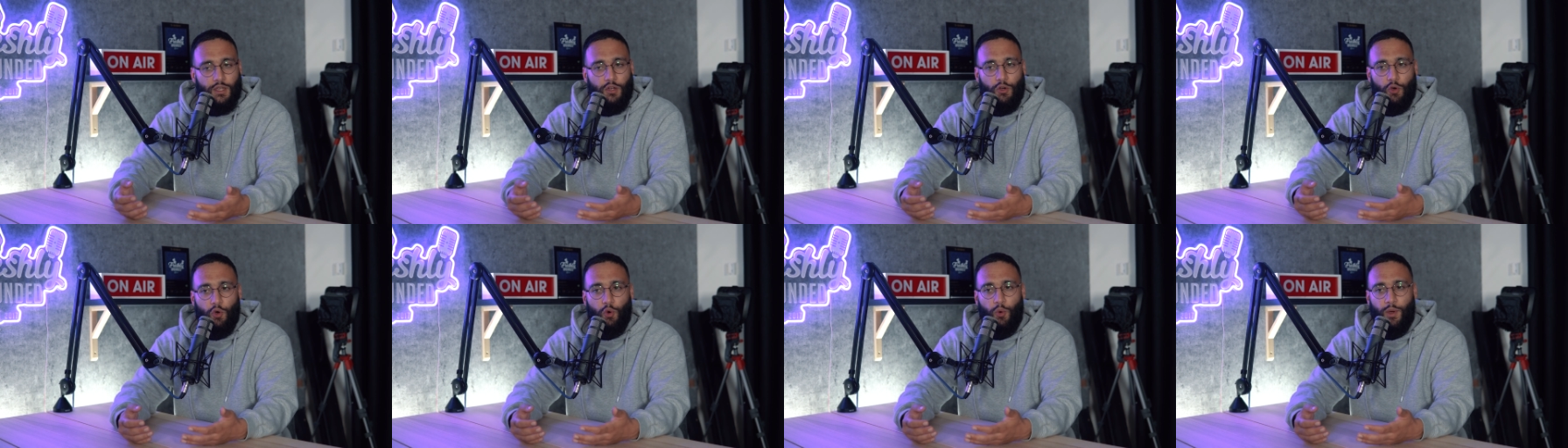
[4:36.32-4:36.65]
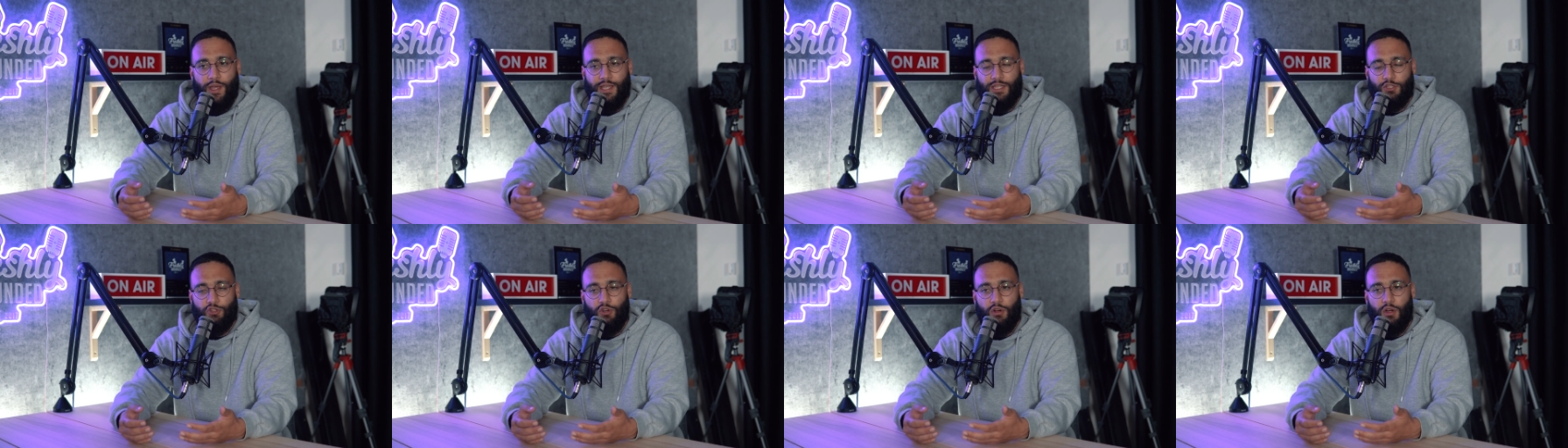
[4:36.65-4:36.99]

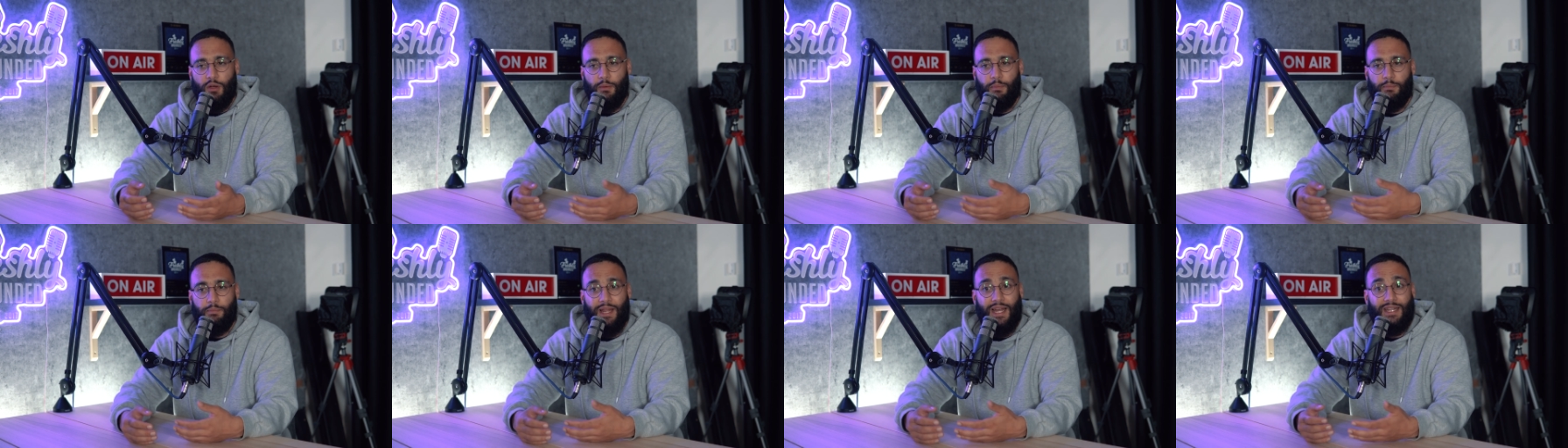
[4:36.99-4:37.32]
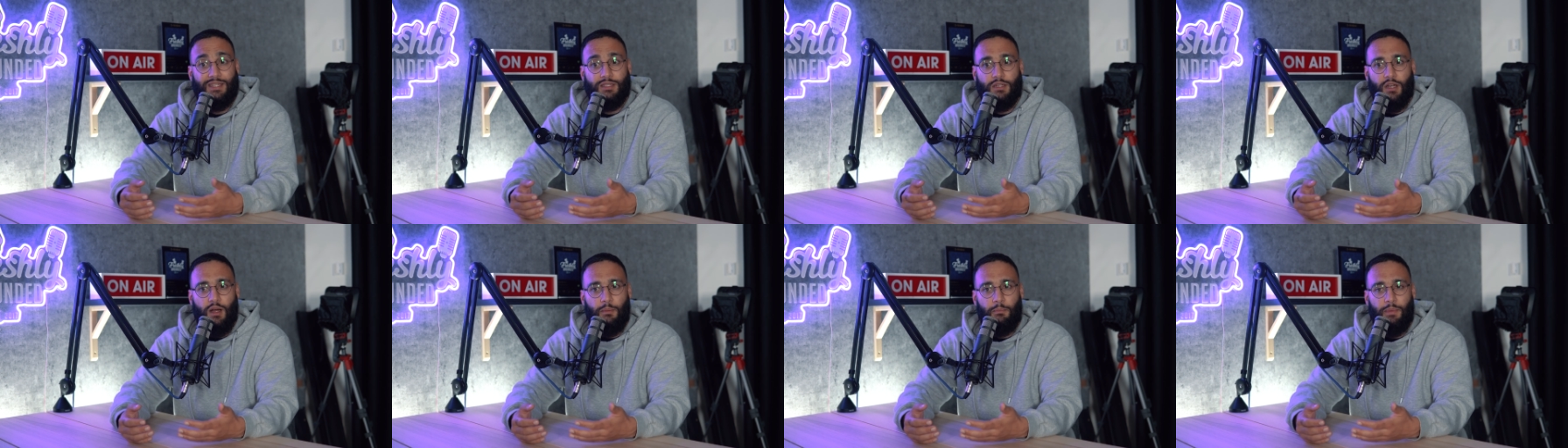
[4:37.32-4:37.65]
always plan
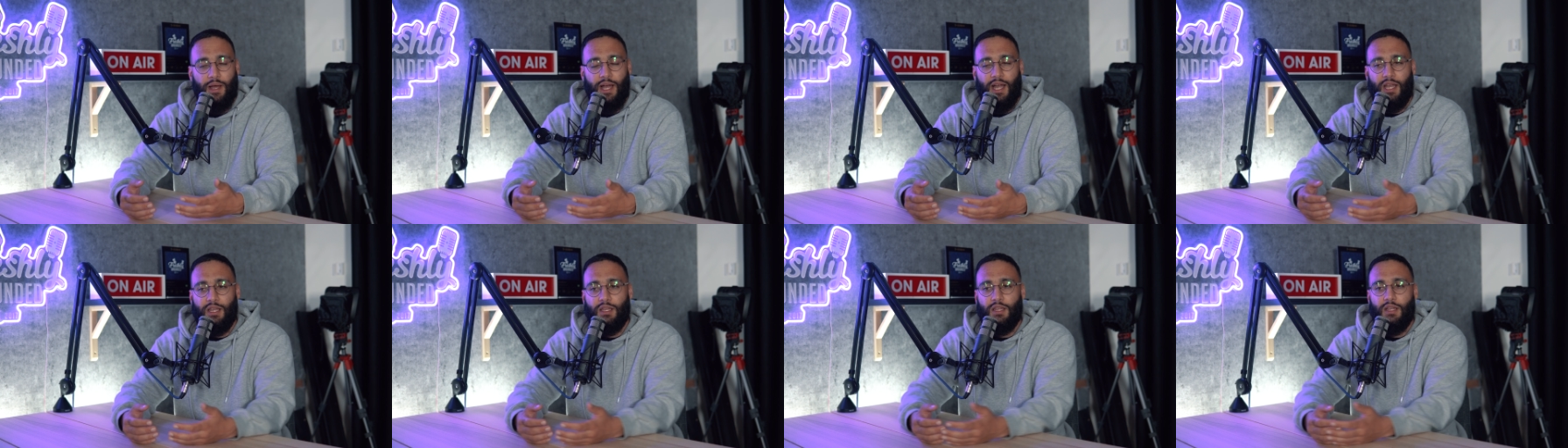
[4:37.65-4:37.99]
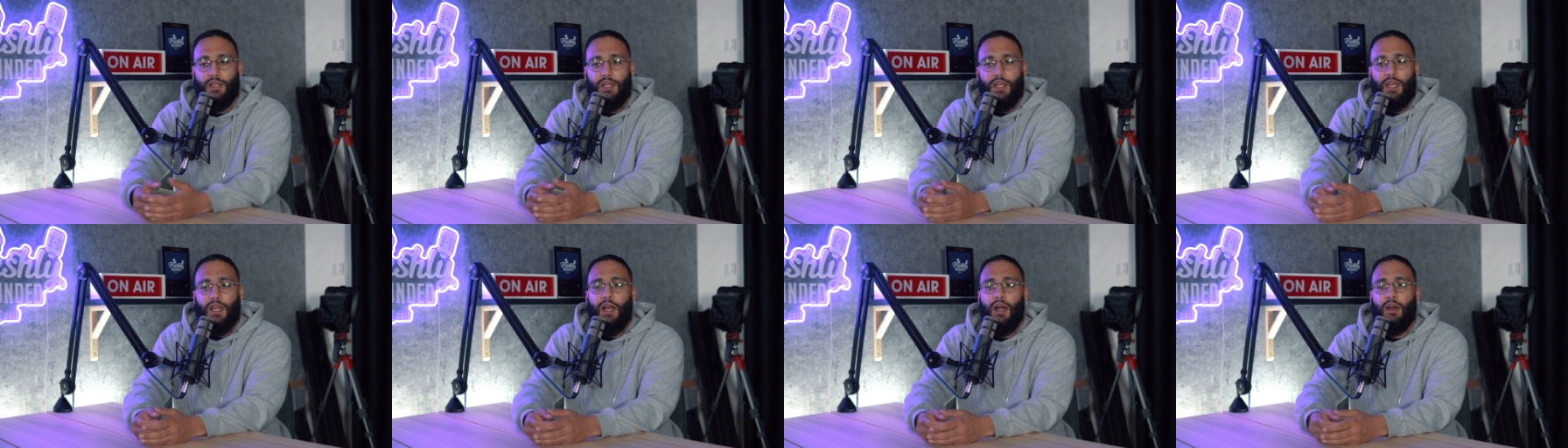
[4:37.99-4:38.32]
to come back.
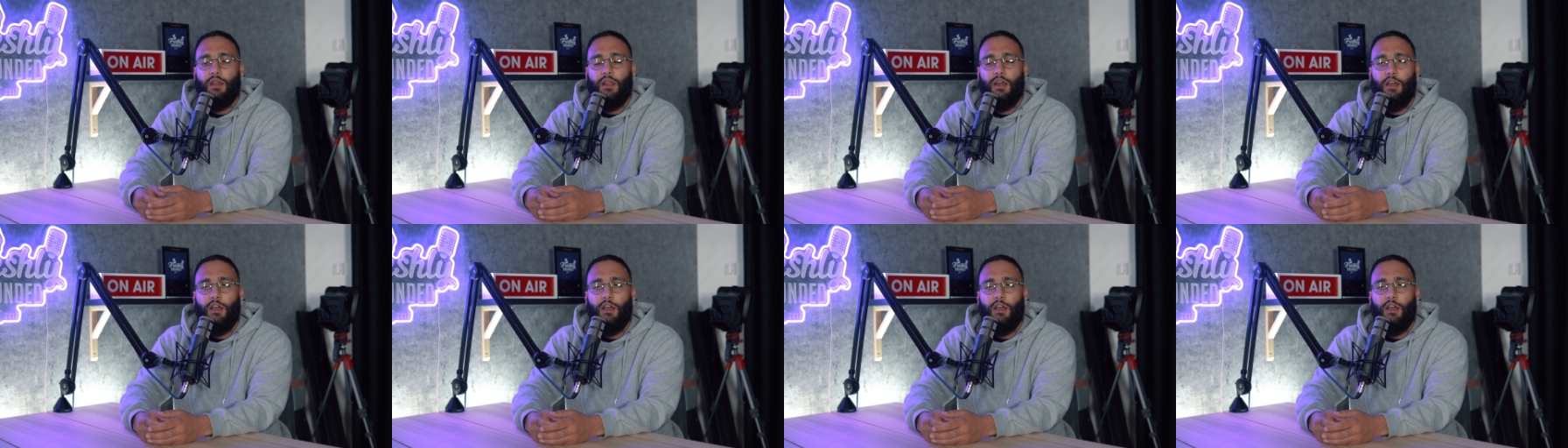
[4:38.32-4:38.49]
And